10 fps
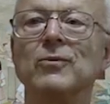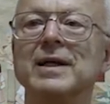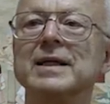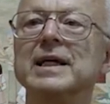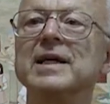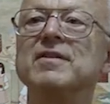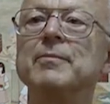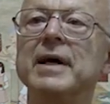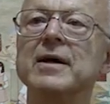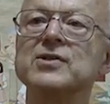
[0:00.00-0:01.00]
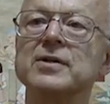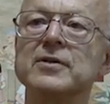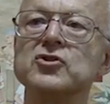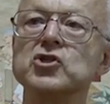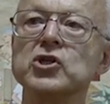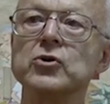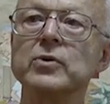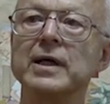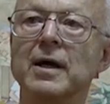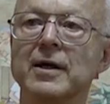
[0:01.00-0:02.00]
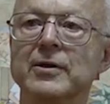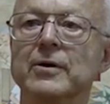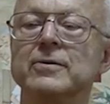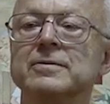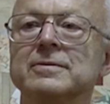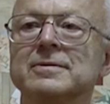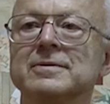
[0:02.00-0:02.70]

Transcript: one if the bear starts chewing on you,